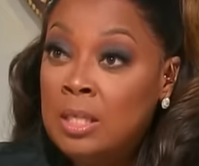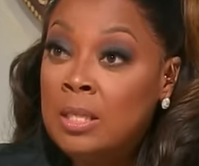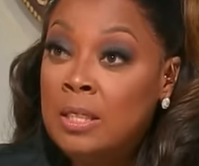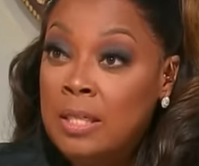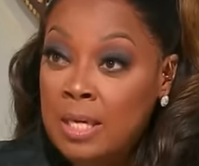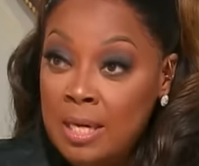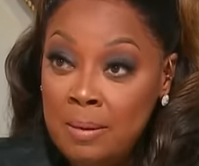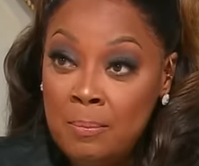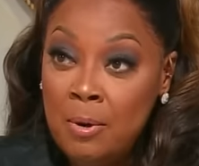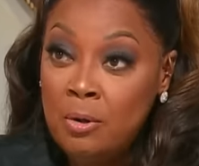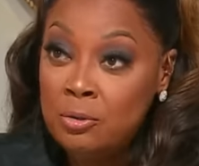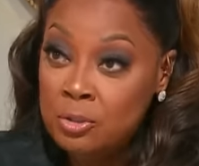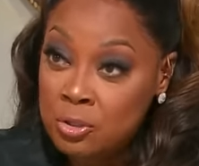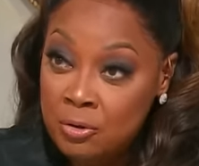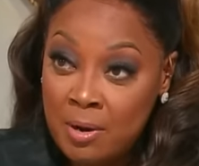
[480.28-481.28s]
the
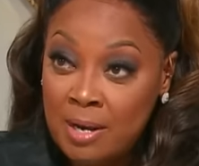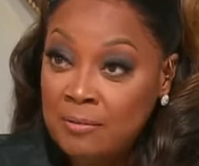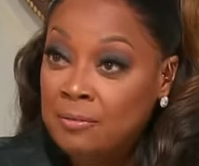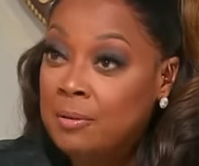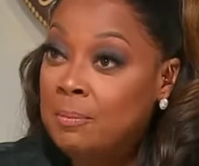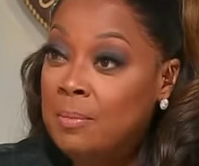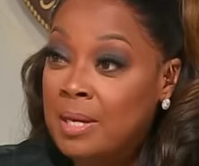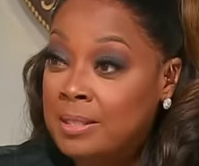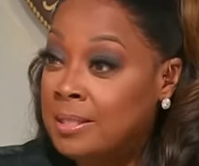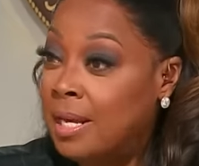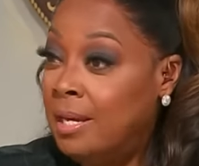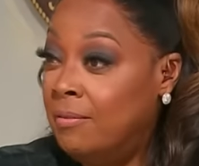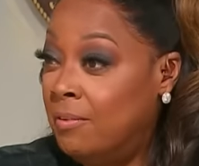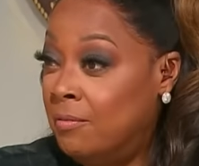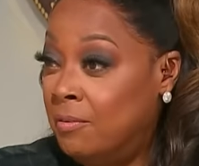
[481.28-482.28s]
most trifling mess
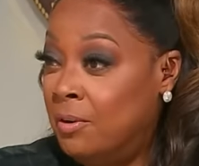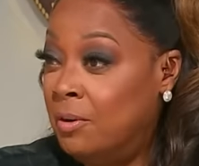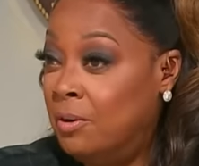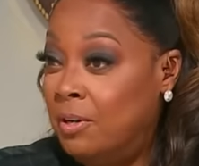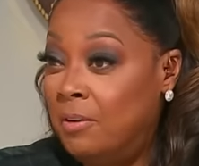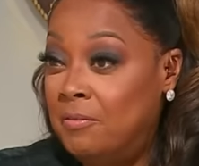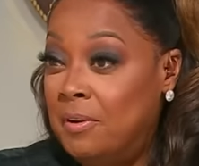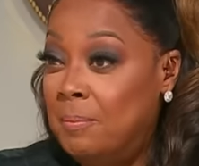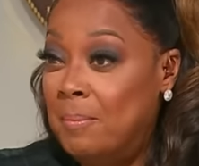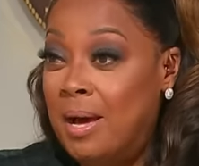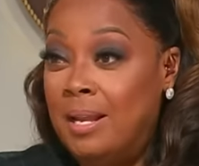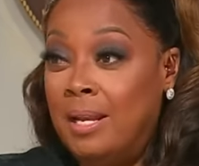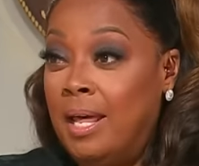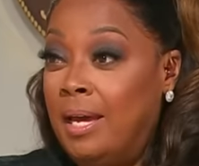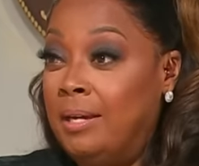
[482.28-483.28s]
I have ever heard of in
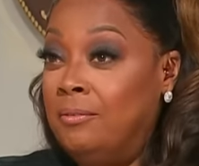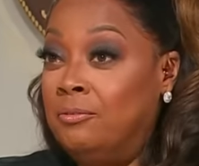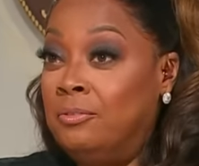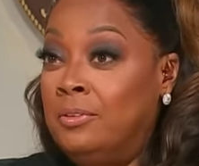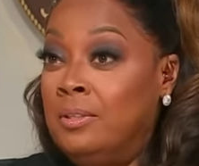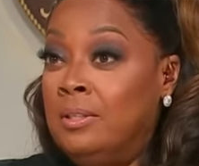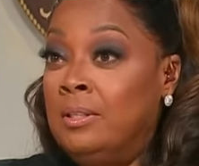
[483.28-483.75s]
my life. Trust me.